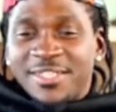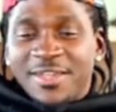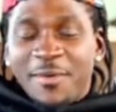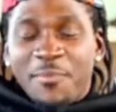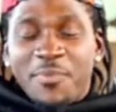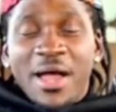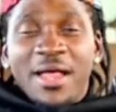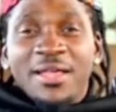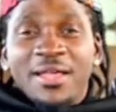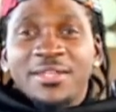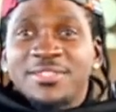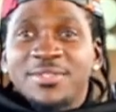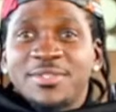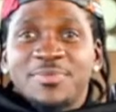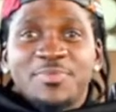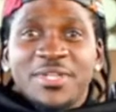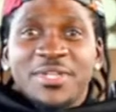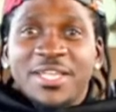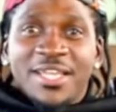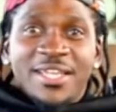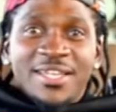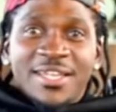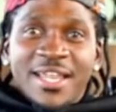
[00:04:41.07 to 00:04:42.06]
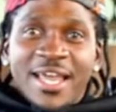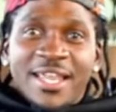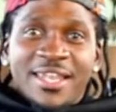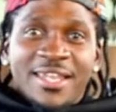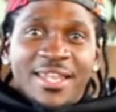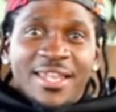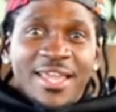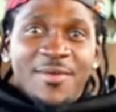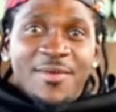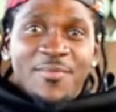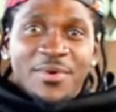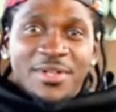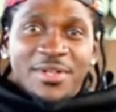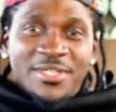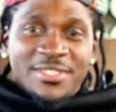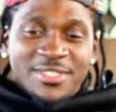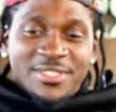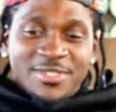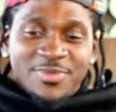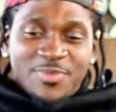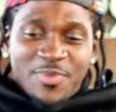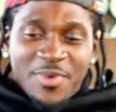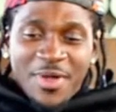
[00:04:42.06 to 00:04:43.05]
I probably shouldn't be eating that late, but
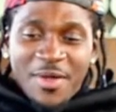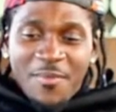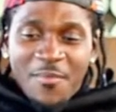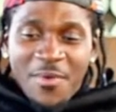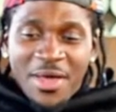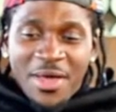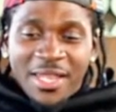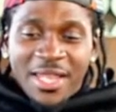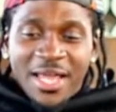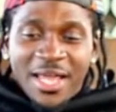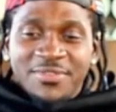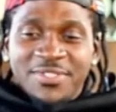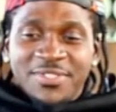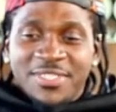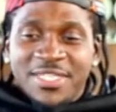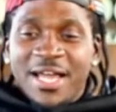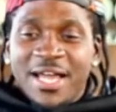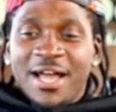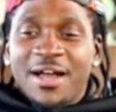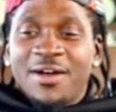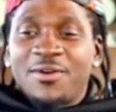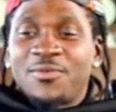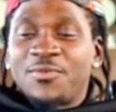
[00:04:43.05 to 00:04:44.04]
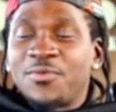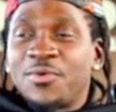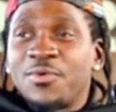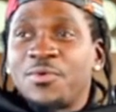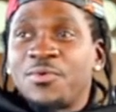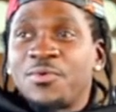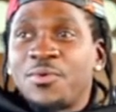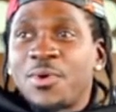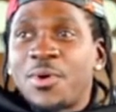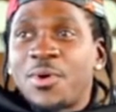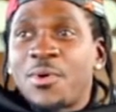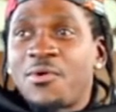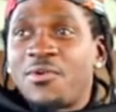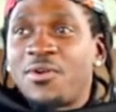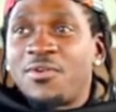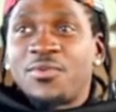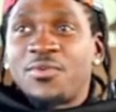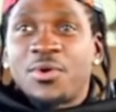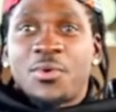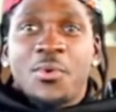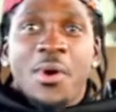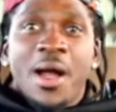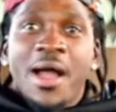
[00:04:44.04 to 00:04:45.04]
just my, my lifestyle requ-
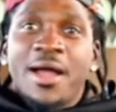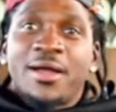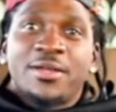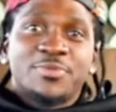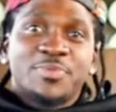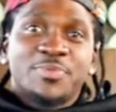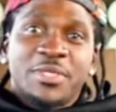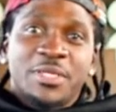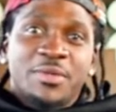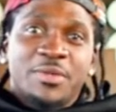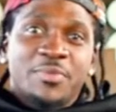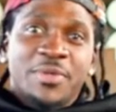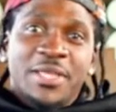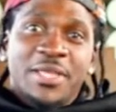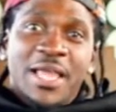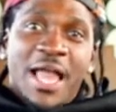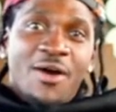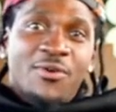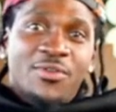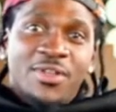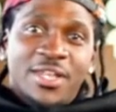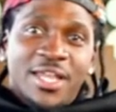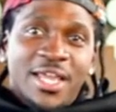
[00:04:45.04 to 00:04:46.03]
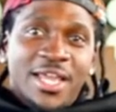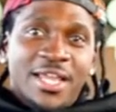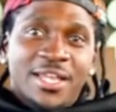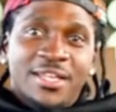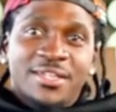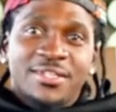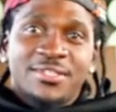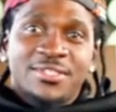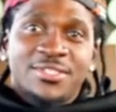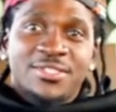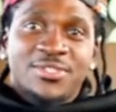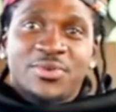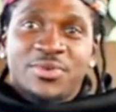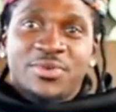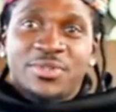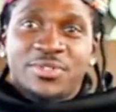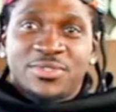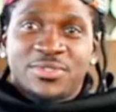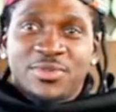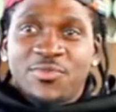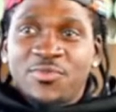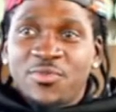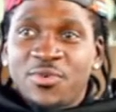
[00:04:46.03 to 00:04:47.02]
requires me to be out late and so on
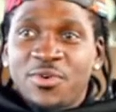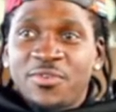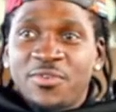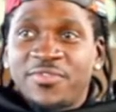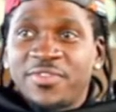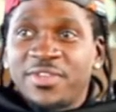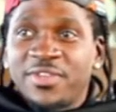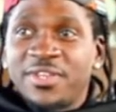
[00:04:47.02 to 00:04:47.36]
and so forth.